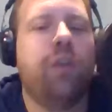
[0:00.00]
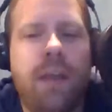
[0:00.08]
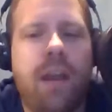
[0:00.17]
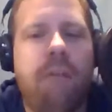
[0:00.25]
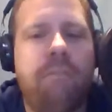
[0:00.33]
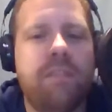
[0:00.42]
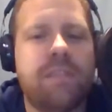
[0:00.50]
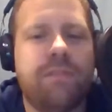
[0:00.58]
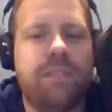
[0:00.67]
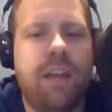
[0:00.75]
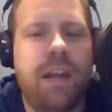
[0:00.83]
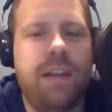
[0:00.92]
That
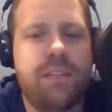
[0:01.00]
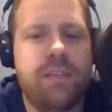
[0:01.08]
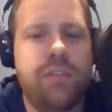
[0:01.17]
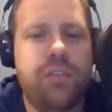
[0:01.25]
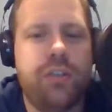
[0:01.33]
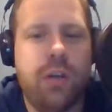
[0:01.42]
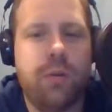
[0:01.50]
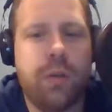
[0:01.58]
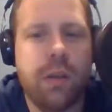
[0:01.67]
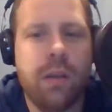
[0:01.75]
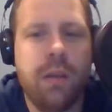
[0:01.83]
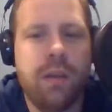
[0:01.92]
offensive line is a joke.